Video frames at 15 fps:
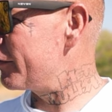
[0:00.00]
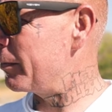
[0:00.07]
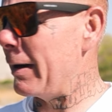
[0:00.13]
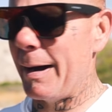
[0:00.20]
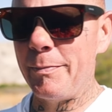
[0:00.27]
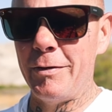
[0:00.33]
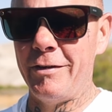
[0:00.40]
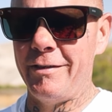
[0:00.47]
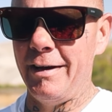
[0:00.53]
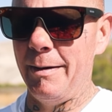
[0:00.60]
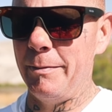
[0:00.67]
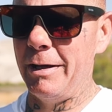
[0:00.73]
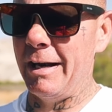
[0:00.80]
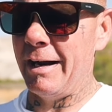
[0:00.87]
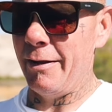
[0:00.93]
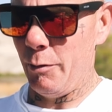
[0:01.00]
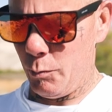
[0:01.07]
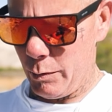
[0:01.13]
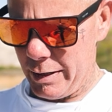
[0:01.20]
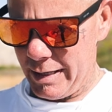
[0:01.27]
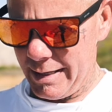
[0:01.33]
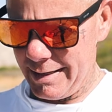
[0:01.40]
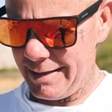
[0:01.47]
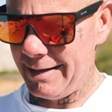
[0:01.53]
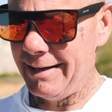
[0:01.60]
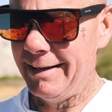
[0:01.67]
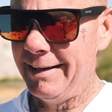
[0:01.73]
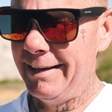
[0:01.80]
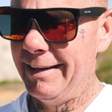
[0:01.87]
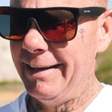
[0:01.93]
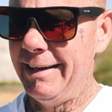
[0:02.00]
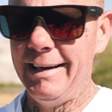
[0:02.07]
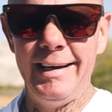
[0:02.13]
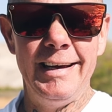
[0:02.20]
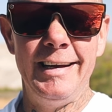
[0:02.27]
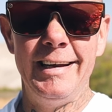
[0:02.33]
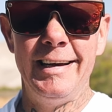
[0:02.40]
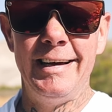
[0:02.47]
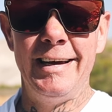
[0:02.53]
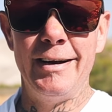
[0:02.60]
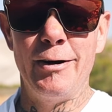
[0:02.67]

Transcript: Wrap this up, get out of the wind, and head